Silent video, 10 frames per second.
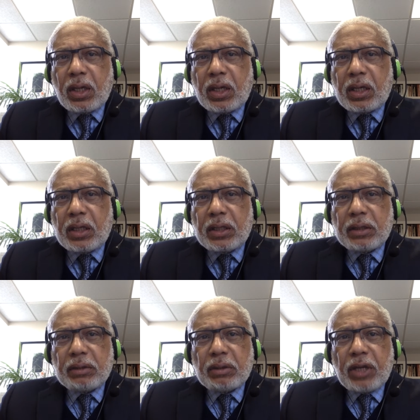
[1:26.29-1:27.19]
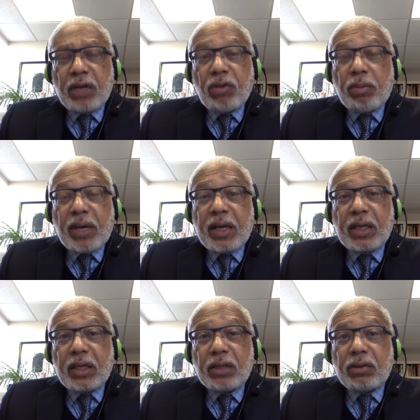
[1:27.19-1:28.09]
uh,
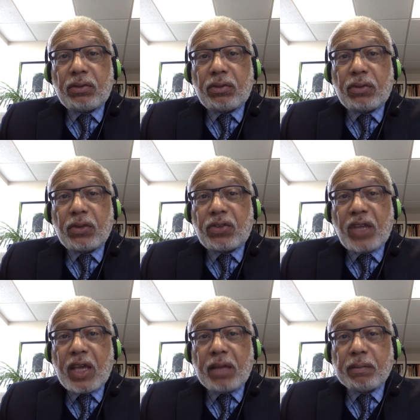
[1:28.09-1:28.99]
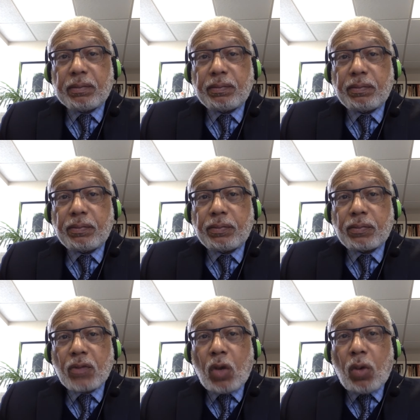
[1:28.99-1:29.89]
everybody is the same,
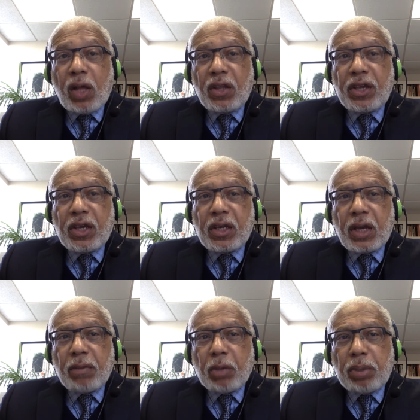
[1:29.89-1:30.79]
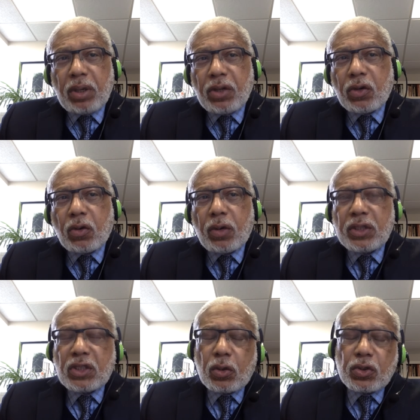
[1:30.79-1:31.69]
while the economic, political,
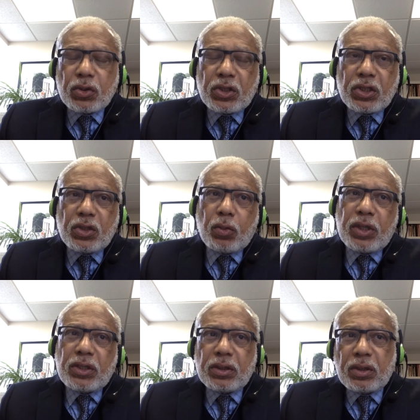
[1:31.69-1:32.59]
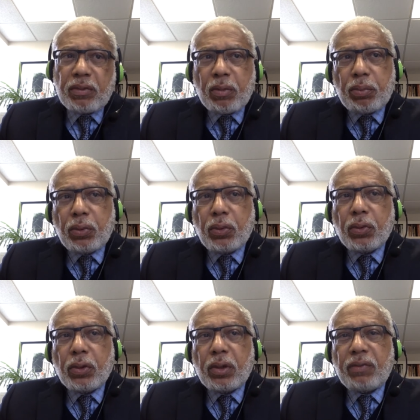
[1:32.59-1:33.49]
and social situations of the
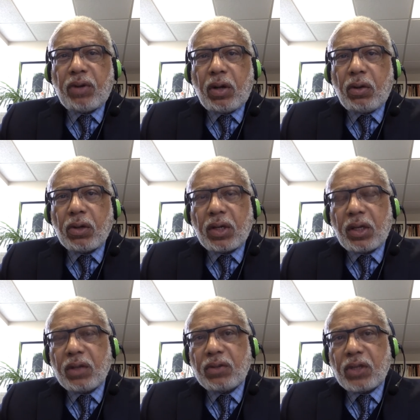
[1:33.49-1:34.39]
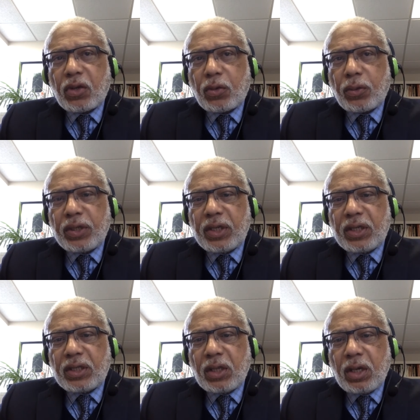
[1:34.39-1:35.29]
poor of all colors and
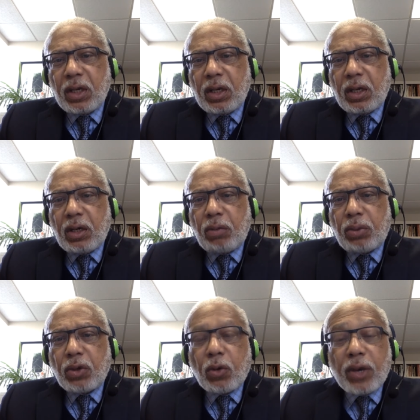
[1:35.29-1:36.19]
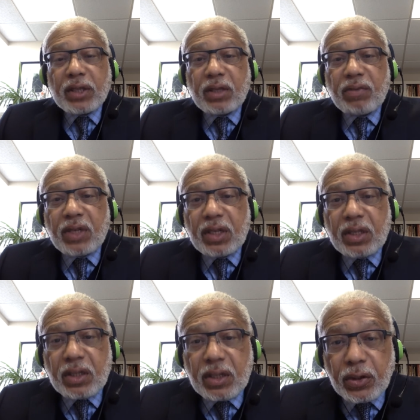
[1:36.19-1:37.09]
creeds progressively
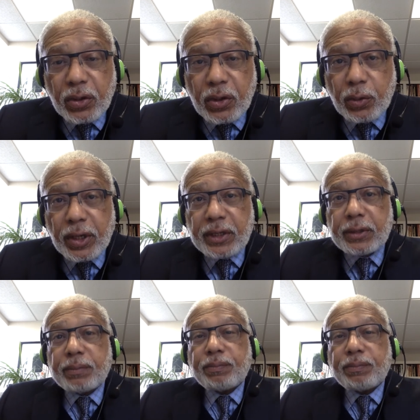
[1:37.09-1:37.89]
deteriorate.